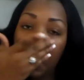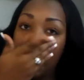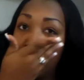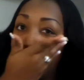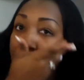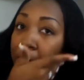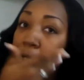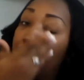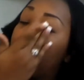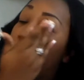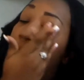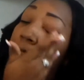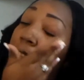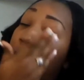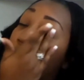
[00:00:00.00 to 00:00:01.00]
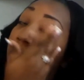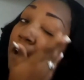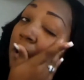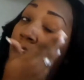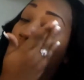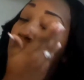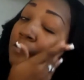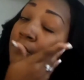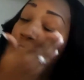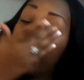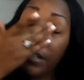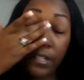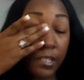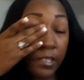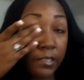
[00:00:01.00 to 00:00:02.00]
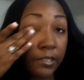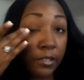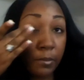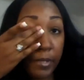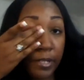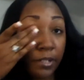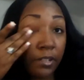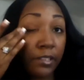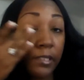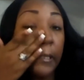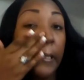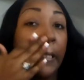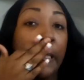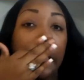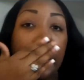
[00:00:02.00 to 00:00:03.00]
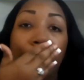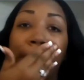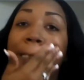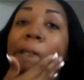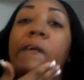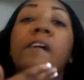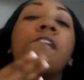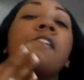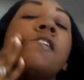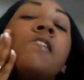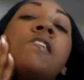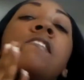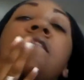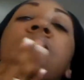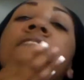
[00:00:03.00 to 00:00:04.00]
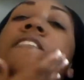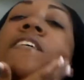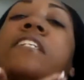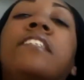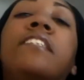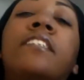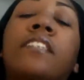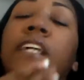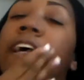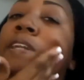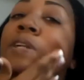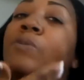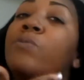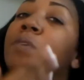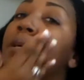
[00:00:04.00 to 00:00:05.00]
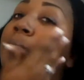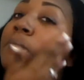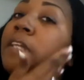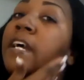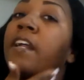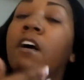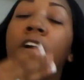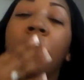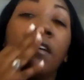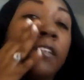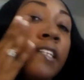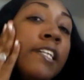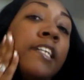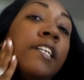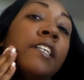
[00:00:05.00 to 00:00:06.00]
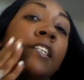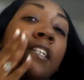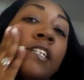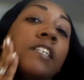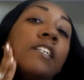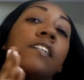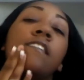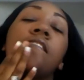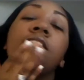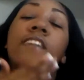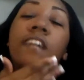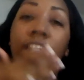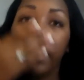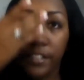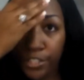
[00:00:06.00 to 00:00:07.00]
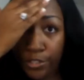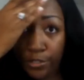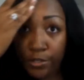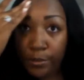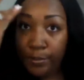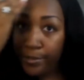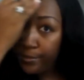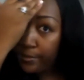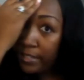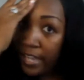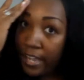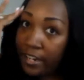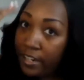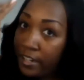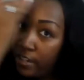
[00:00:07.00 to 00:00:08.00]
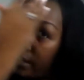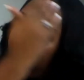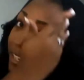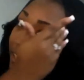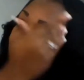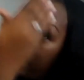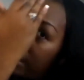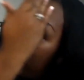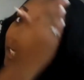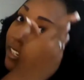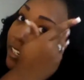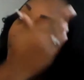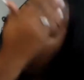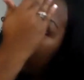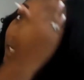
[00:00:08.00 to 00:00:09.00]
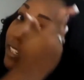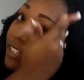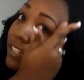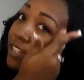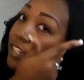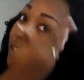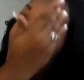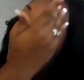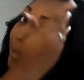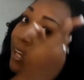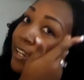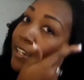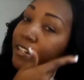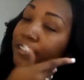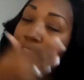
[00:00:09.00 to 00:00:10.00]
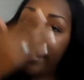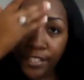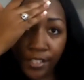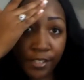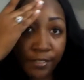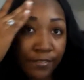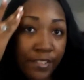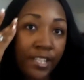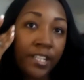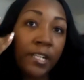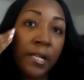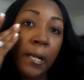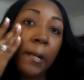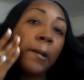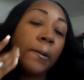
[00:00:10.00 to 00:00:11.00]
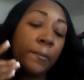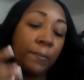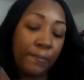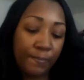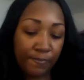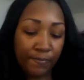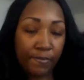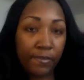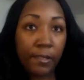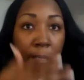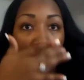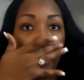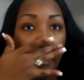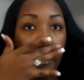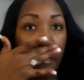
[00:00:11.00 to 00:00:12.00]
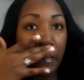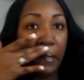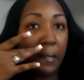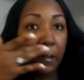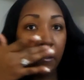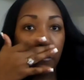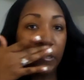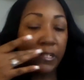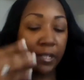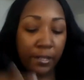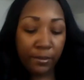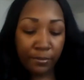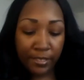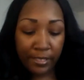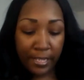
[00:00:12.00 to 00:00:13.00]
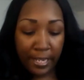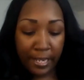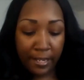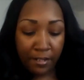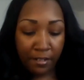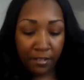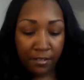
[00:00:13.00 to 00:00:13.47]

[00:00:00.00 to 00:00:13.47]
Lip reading: I'm going to put that all over, a little bit on the lid here, and just kind of rub that all in and distribute that in my areas of need. And we're done with that.